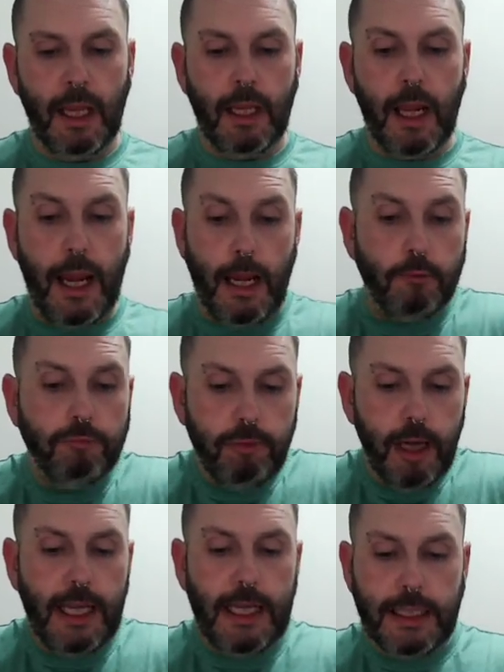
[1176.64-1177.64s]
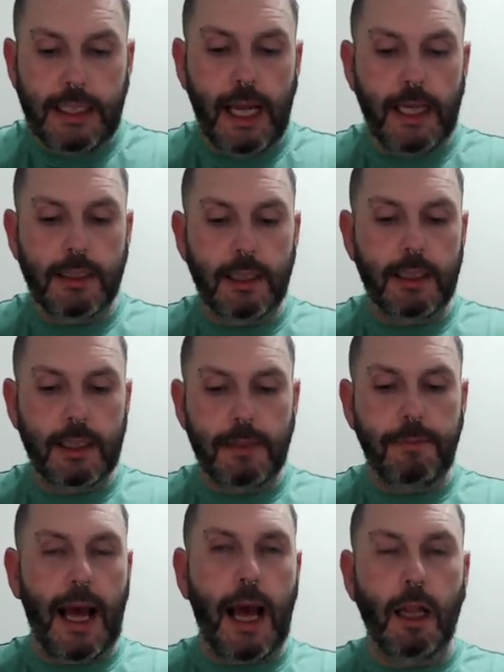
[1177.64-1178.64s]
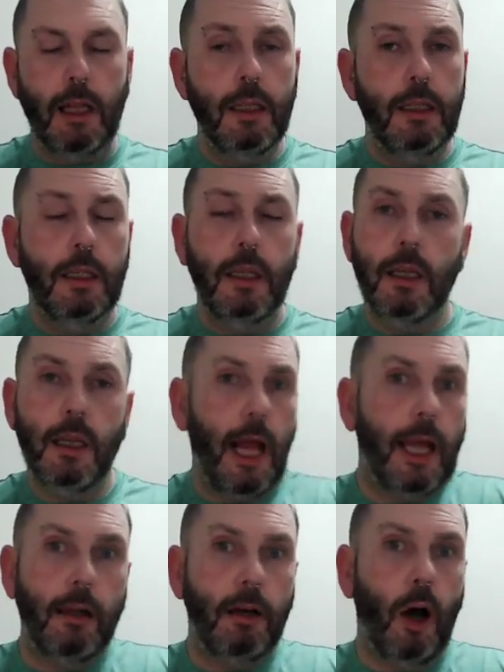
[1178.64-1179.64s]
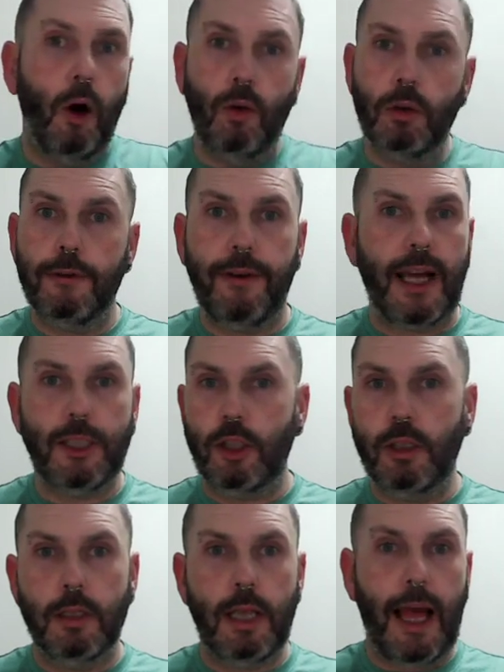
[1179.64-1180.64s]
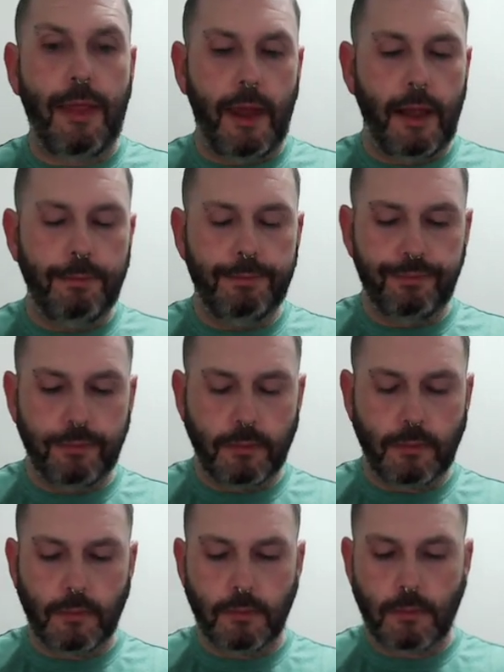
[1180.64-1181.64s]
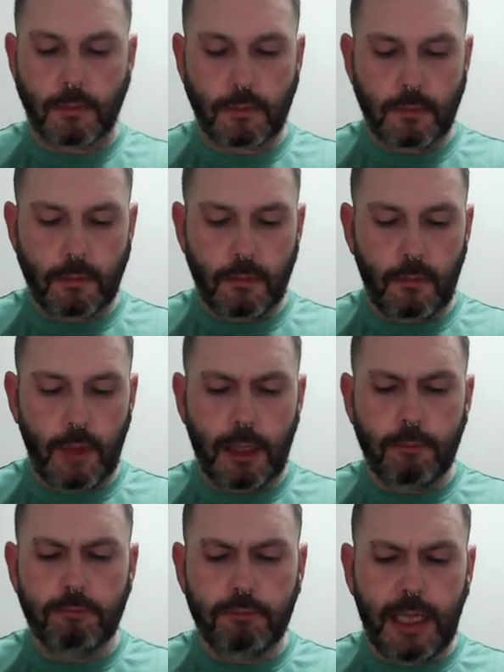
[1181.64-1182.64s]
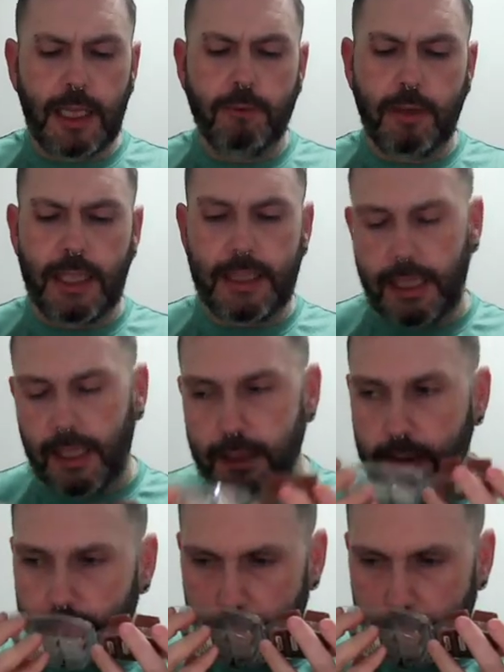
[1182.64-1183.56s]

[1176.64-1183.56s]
It really does smell like old-fashioned leather. It really, really does.